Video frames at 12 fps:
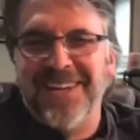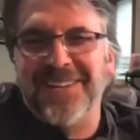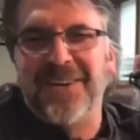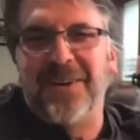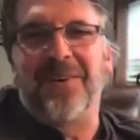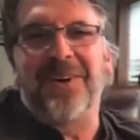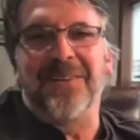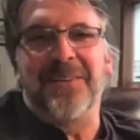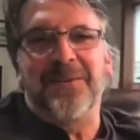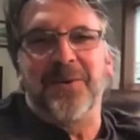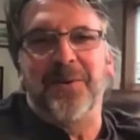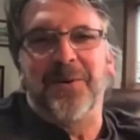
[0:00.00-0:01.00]
of all the
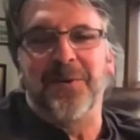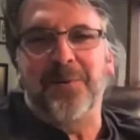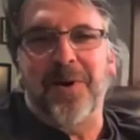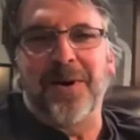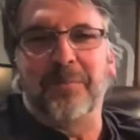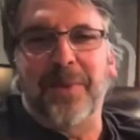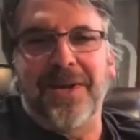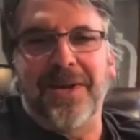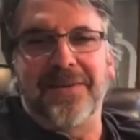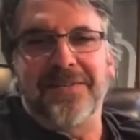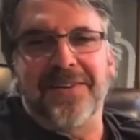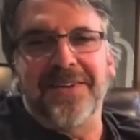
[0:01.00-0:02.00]
students trying to paint
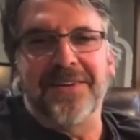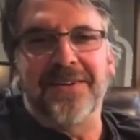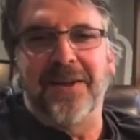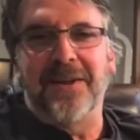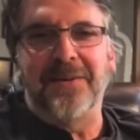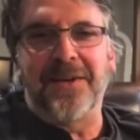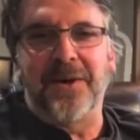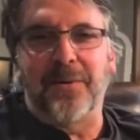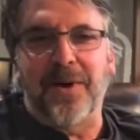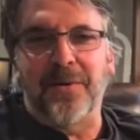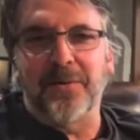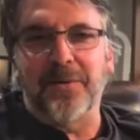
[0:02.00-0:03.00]
a scene and get
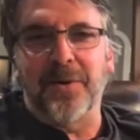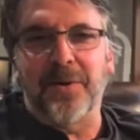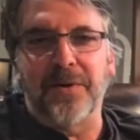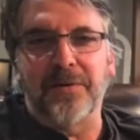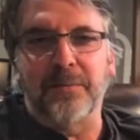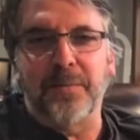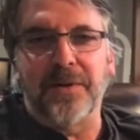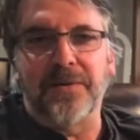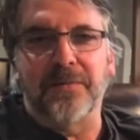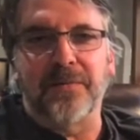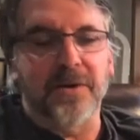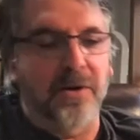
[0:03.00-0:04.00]
around to them is a bit
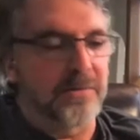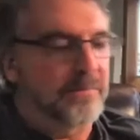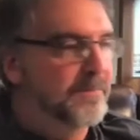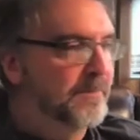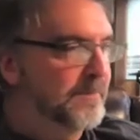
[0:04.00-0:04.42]
difficult.